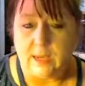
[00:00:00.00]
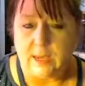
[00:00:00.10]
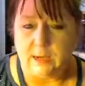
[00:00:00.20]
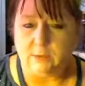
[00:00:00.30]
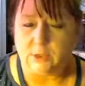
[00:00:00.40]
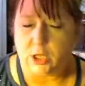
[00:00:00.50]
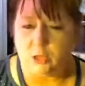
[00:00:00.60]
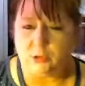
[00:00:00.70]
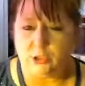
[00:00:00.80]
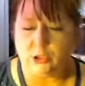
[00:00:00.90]
And it was
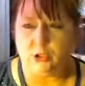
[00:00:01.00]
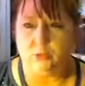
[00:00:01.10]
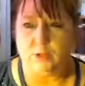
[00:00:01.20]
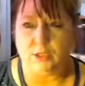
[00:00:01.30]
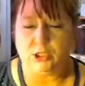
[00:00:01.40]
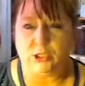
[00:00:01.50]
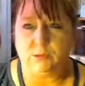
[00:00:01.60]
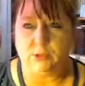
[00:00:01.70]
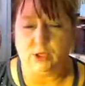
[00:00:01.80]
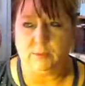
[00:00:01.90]
close to June because she
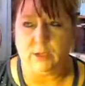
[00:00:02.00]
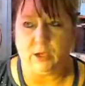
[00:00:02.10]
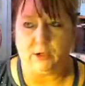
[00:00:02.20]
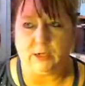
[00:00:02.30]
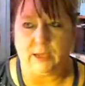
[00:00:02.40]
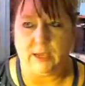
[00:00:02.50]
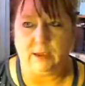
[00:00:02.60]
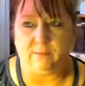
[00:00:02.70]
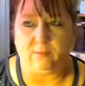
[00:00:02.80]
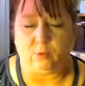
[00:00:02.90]
was going to be gone to camp
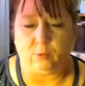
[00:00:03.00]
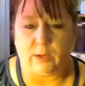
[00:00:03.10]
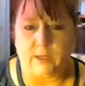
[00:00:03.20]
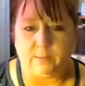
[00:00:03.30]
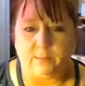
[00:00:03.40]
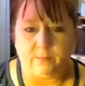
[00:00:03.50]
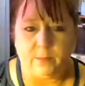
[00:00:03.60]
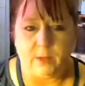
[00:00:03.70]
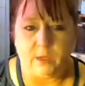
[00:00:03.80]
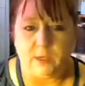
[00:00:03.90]
for a week.
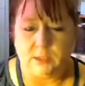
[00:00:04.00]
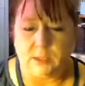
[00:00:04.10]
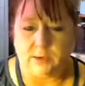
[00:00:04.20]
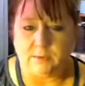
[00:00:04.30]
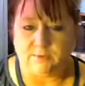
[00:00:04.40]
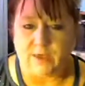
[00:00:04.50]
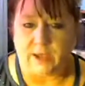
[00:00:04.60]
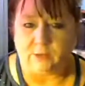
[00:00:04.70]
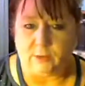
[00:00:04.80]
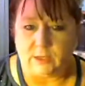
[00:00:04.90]
So I was
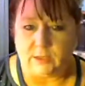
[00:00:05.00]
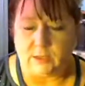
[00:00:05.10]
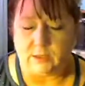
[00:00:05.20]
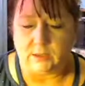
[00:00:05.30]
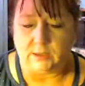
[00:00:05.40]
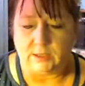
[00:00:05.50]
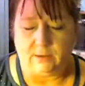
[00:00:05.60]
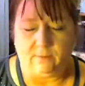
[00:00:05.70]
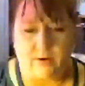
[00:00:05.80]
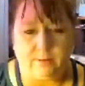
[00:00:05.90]
factoring in the
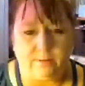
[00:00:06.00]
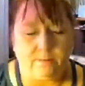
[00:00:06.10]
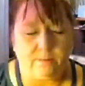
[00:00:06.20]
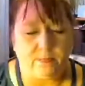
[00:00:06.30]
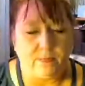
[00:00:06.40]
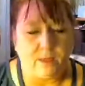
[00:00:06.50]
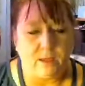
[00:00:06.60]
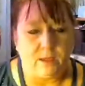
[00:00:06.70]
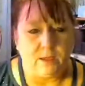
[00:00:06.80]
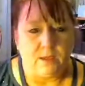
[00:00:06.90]
time frame
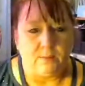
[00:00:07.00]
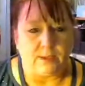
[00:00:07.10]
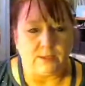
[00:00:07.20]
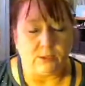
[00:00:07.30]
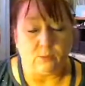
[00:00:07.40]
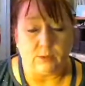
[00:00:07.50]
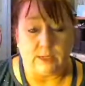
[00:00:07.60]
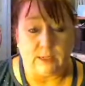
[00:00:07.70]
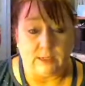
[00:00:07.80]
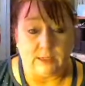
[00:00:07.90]
based on when they
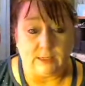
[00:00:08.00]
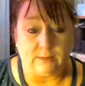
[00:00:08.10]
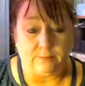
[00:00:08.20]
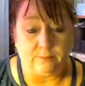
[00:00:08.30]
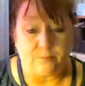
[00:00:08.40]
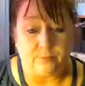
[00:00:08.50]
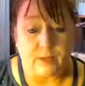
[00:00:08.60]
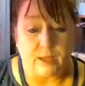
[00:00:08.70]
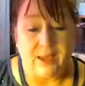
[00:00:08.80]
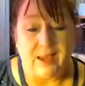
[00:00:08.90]
needed it.
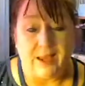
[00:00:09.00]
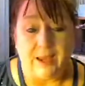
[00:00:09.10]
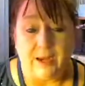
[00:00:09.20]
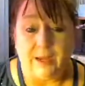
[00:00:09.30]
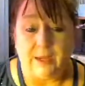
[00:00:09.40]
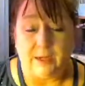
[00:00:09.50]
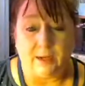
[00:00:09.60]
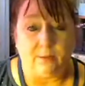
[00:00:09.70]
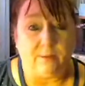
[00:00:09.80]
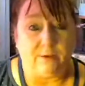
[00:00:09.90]
And I ended
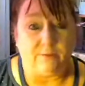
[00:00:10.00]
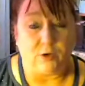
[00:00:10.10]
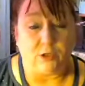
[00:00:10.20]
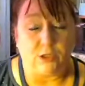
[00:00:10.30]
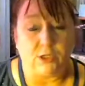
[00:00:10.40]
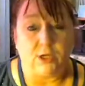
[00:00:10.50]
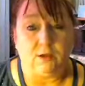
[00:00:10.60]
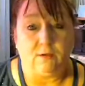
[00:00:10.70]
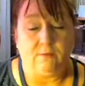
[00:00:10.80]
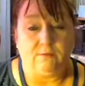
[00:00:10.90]
up with my first
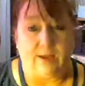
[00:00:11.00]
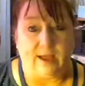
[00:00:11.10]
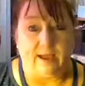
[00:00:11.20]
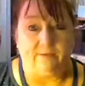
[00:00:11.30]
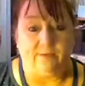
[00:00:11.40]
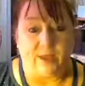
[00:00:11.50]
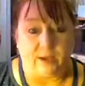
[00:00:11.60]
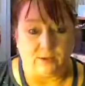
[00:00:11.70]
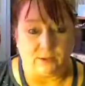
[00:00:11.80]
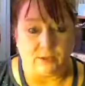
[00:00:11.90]

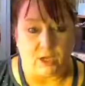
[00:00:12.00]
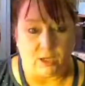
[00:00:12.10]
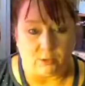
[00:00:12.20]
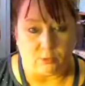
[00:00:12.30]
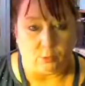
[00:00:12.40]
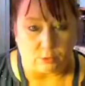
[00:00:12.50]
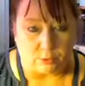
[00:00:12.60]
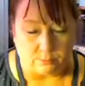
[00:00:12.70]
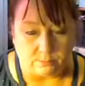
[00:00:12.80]
$5,000 order.